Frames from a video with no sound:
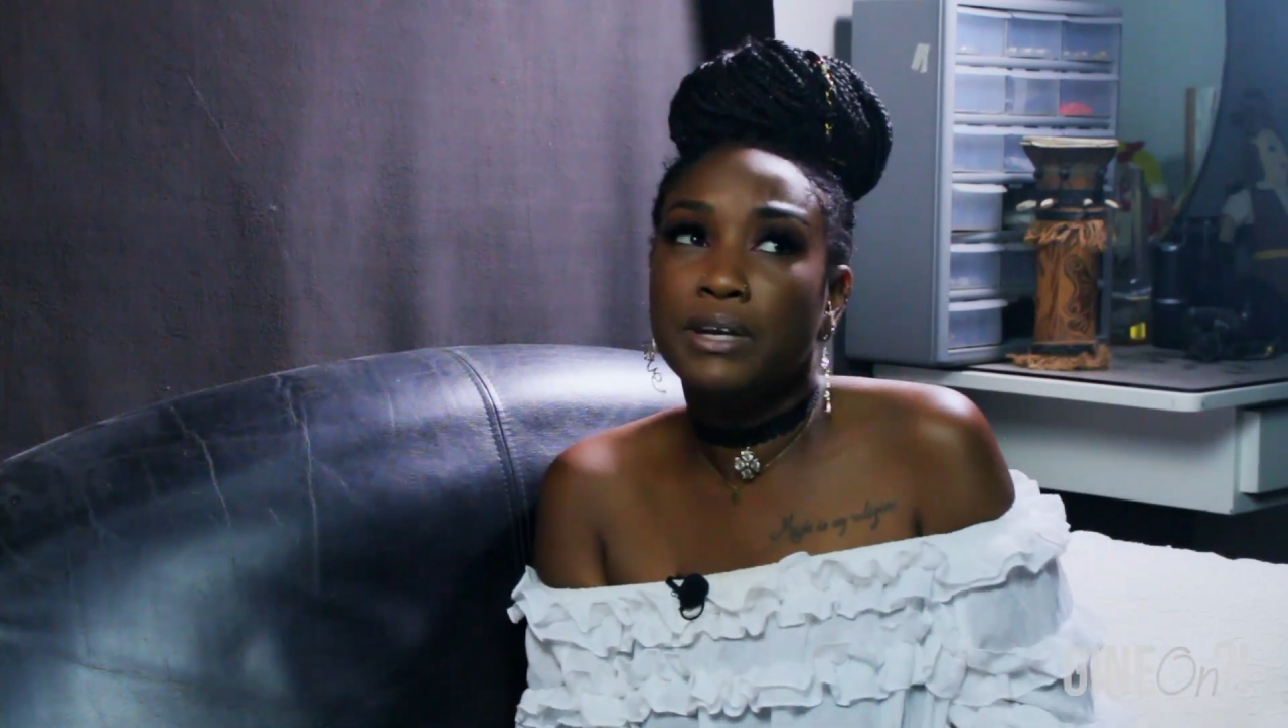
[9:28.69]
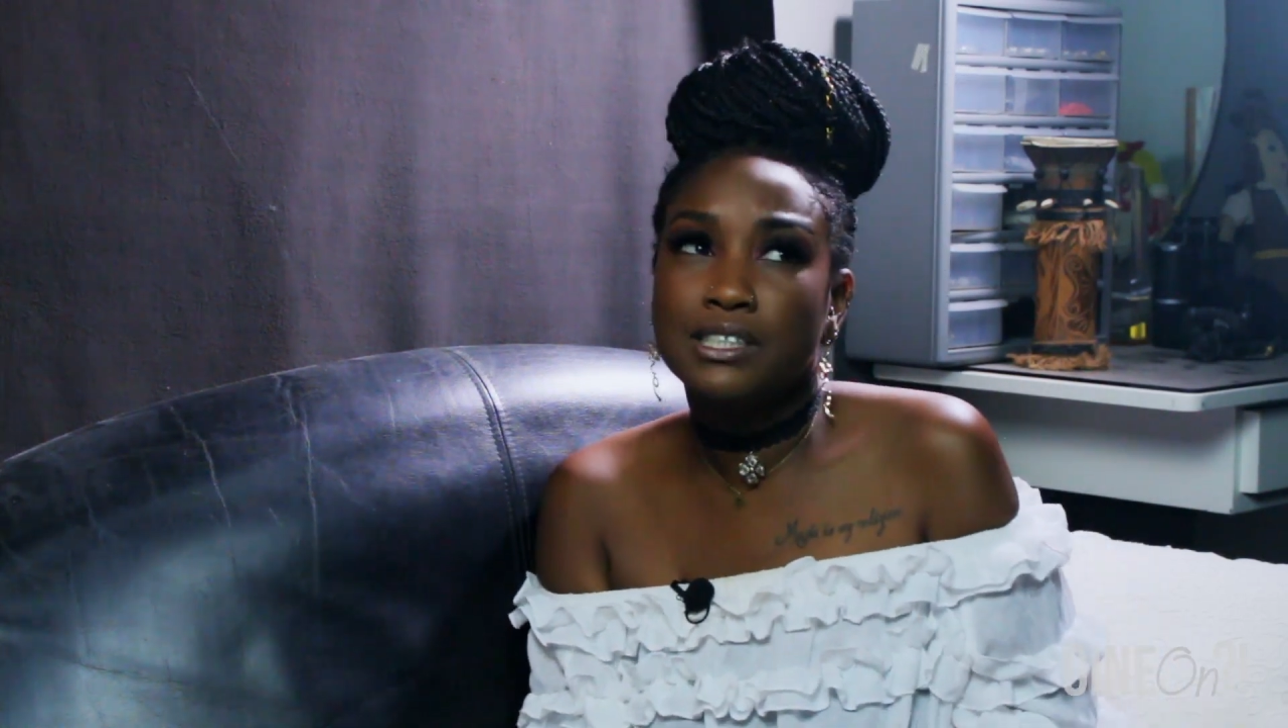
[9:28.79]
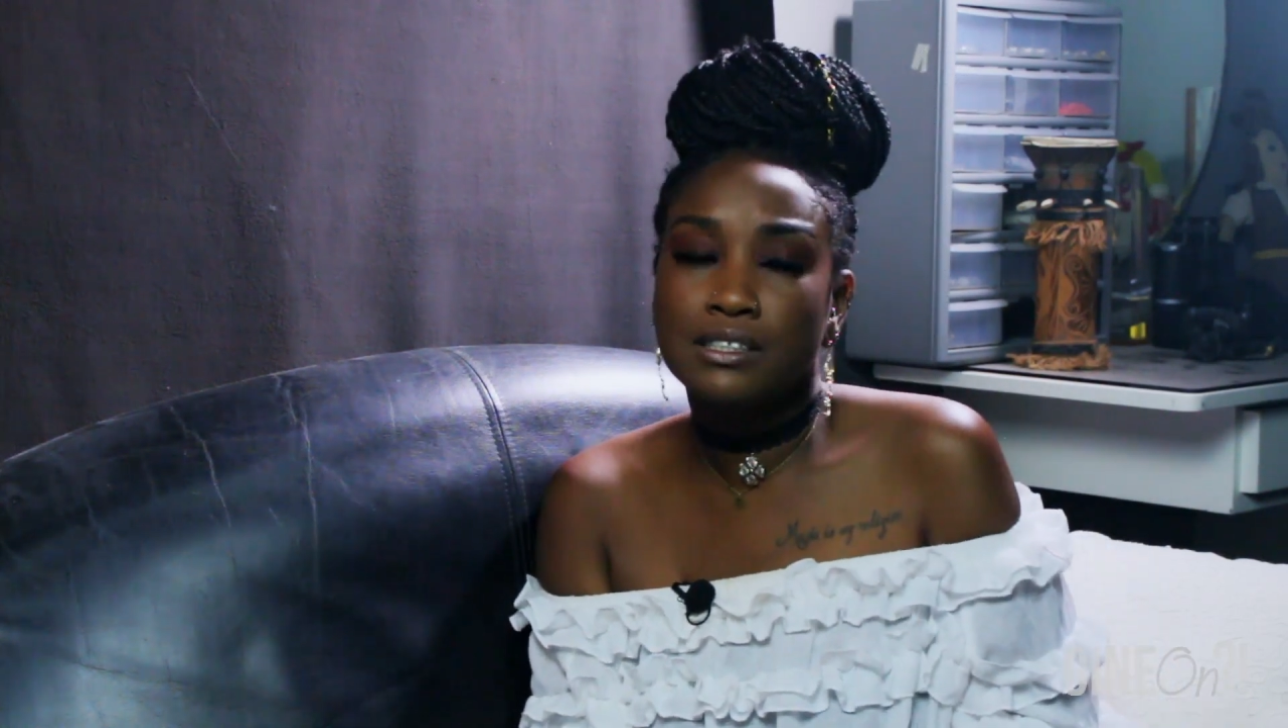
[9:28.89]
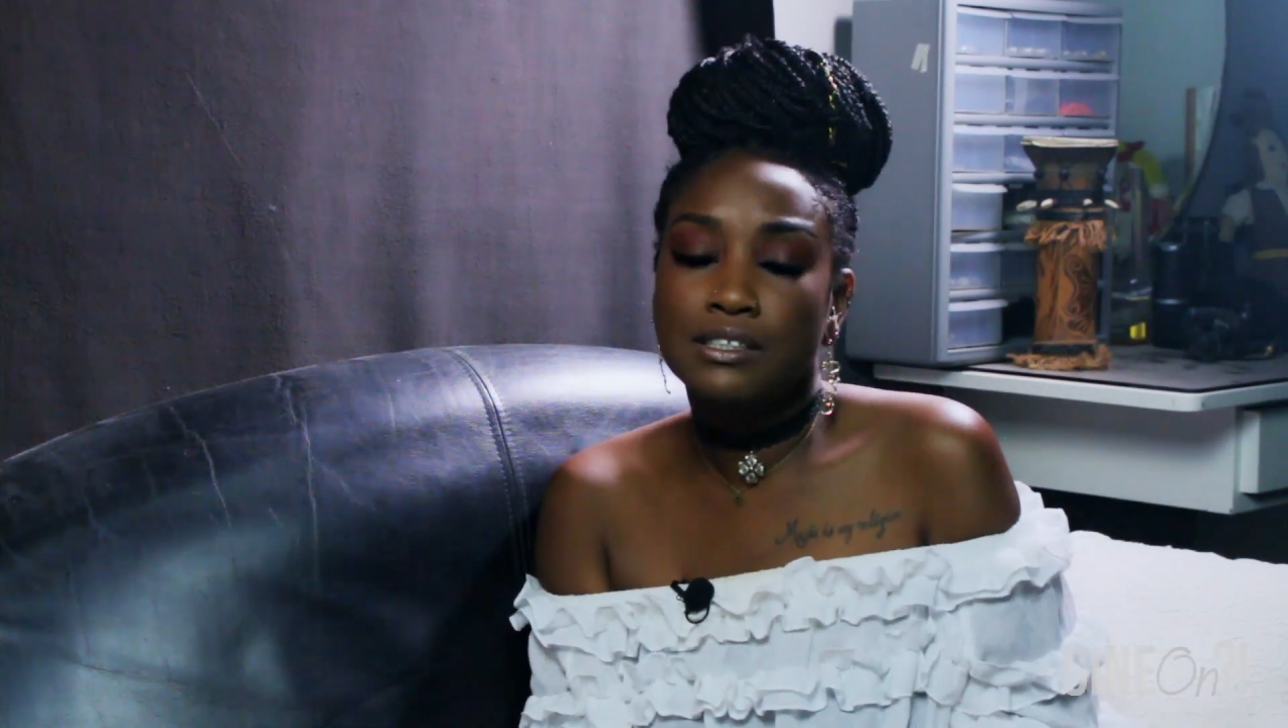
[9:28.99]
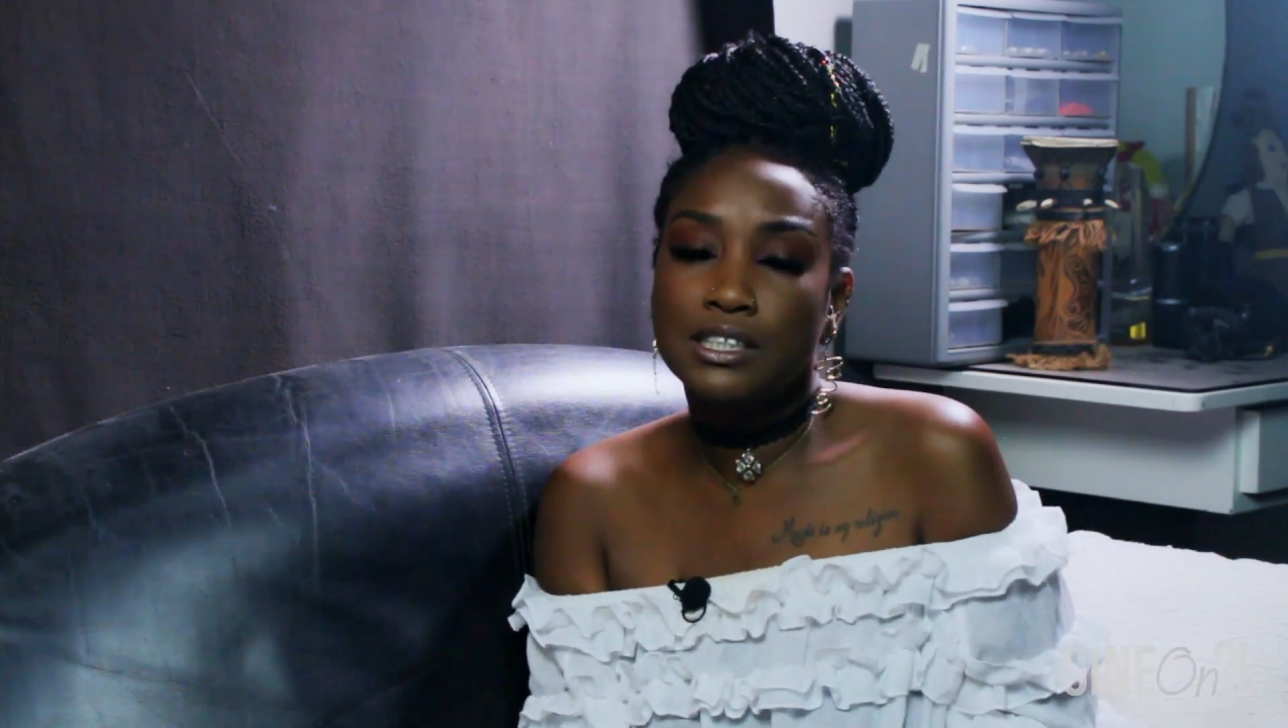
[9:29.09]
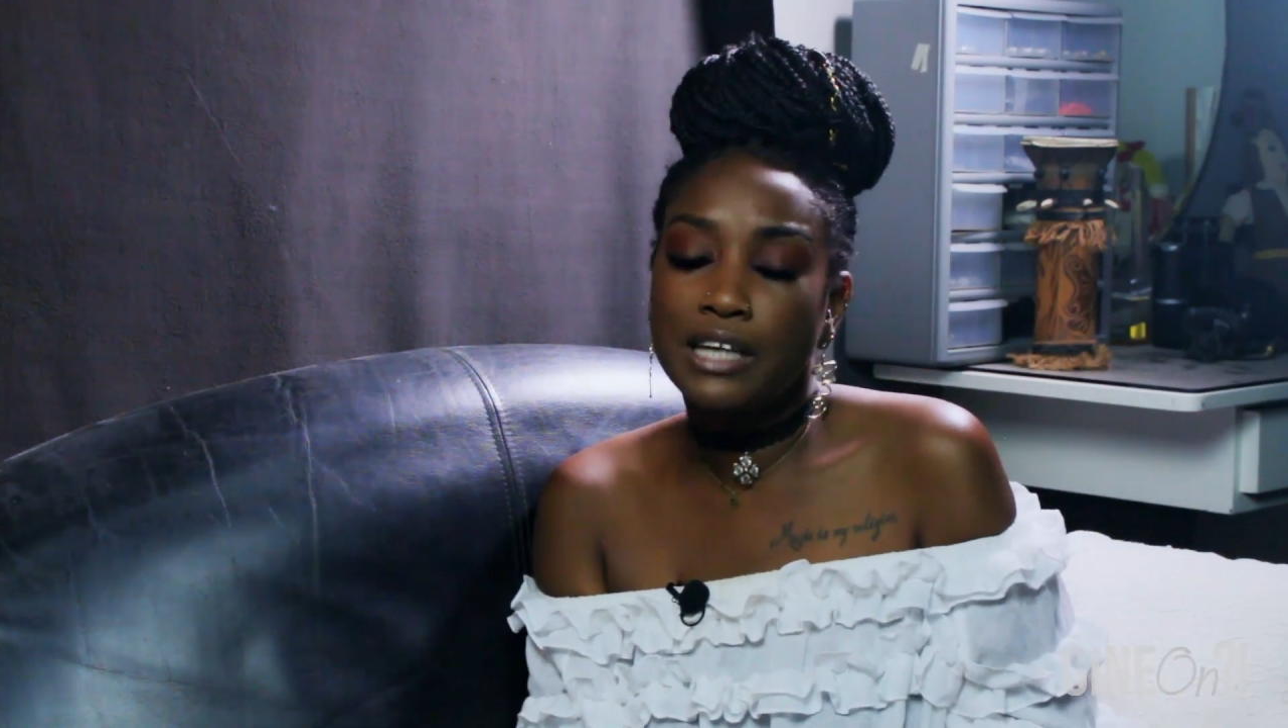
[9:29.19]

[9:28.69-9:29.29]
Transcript: instances